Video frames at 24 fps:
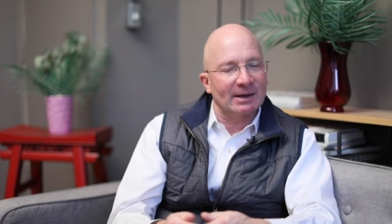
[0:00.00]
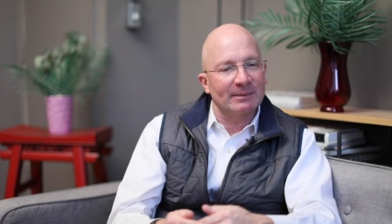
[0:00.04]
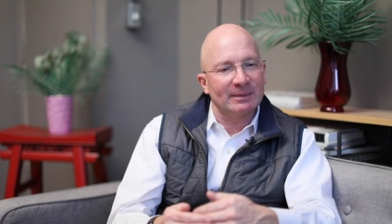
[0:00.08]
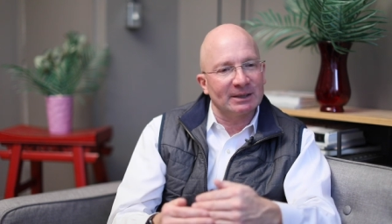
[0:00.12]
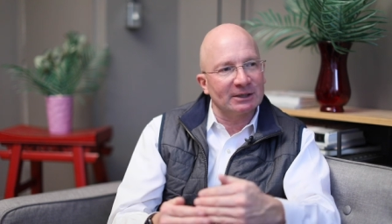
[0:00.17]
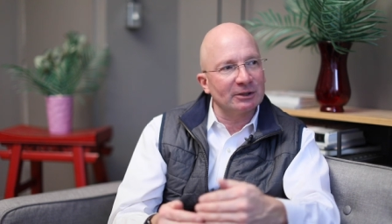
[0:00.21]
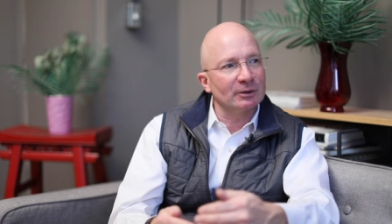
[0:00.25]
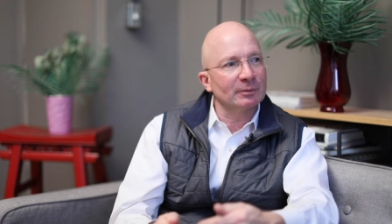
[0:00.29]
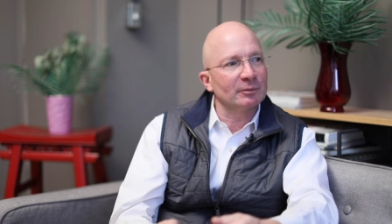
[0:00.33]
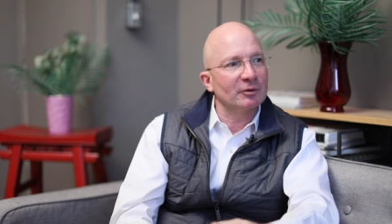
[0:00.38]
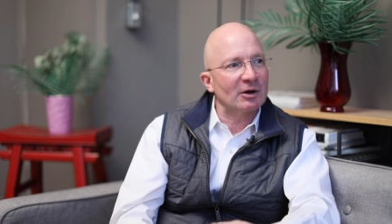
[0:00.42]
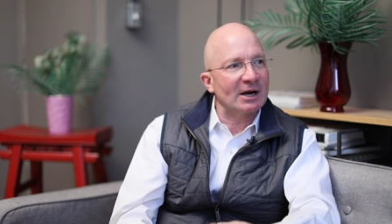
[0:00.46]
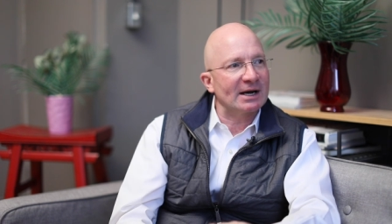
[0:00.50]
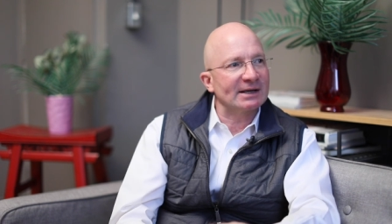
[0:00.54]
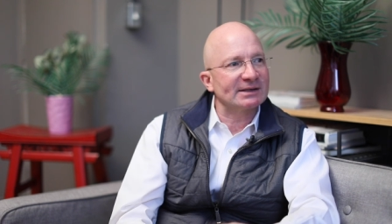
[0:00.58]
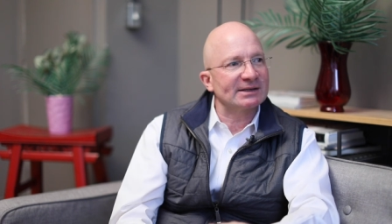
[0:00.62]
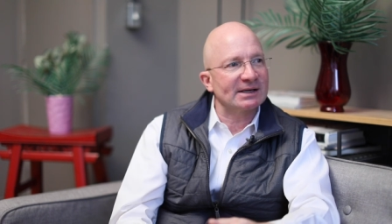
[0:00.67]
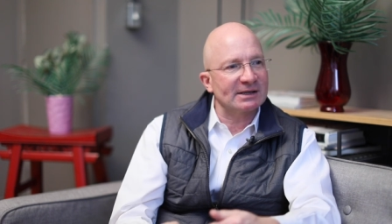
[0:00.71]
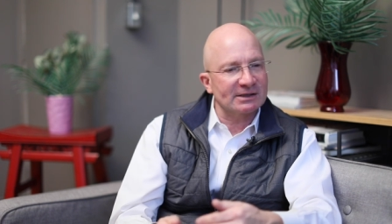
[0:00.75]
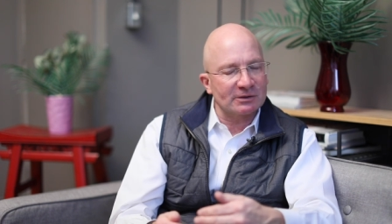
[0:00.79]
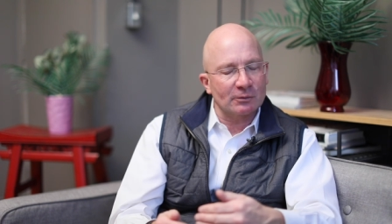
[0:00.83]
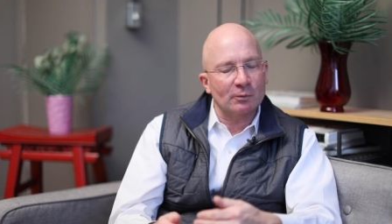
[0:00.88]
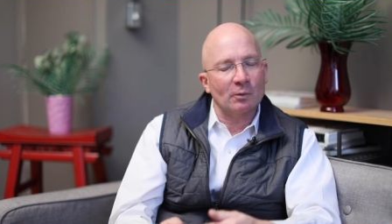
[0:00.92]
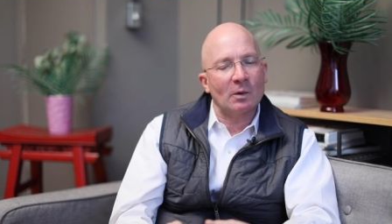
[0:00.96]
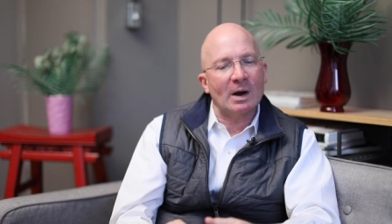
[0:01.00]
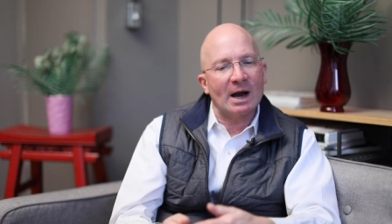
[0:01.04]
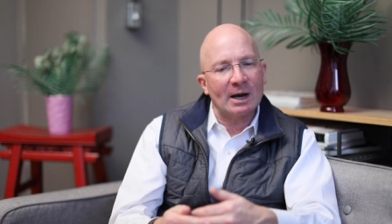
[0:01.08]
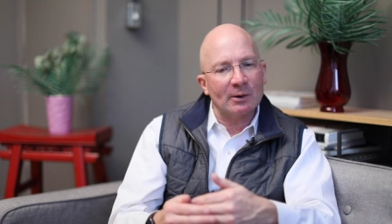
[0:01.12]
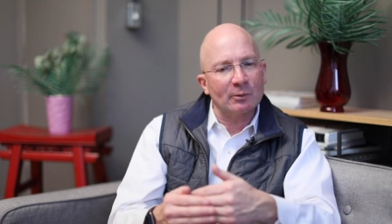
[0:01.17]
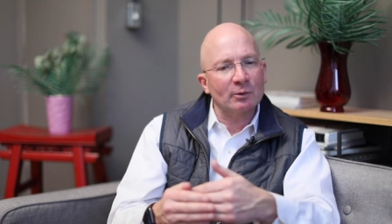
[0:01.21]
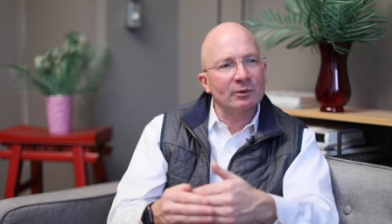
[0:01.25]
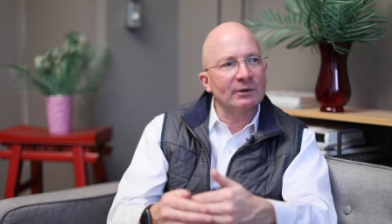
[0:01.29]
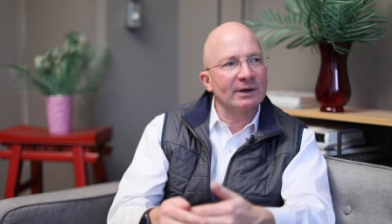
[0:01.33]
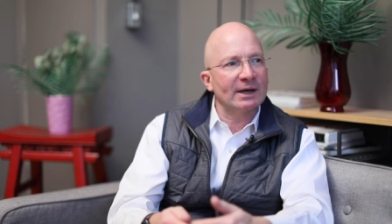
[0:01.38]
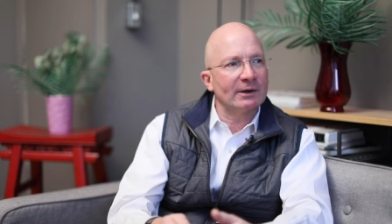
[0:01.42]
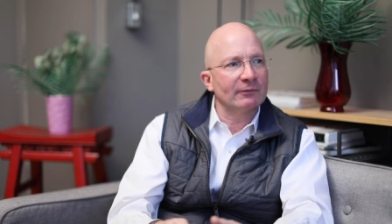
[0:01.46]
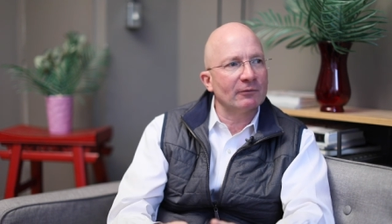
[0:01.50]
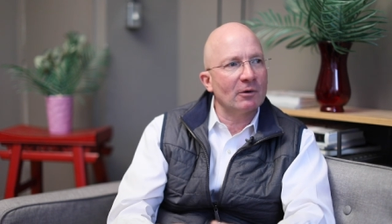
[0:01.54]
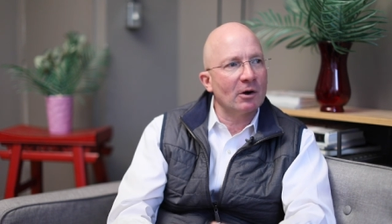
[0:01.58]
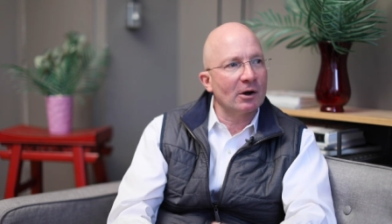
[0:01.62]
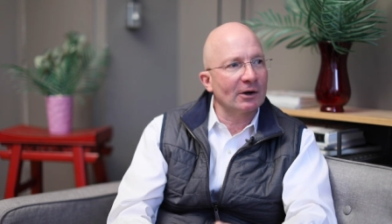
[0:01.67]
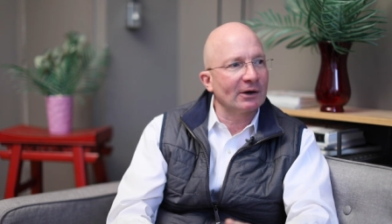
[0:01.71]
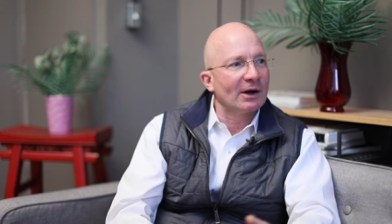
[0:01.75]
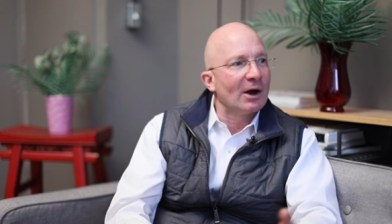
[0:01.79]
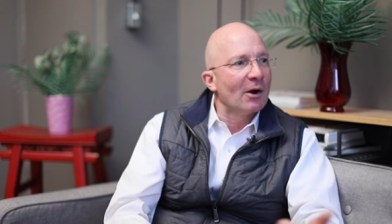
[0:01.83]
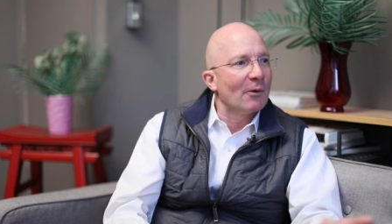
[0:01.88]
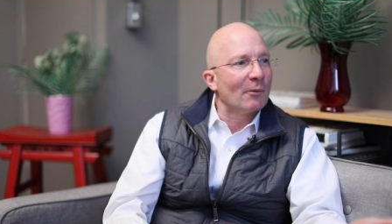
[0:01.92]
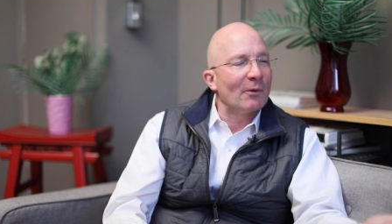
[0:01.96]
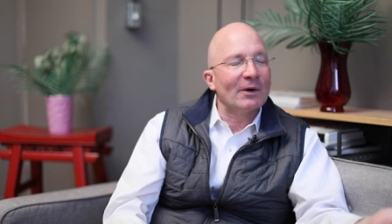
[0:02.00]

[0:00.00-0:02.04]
them in your process. Why were they wrong?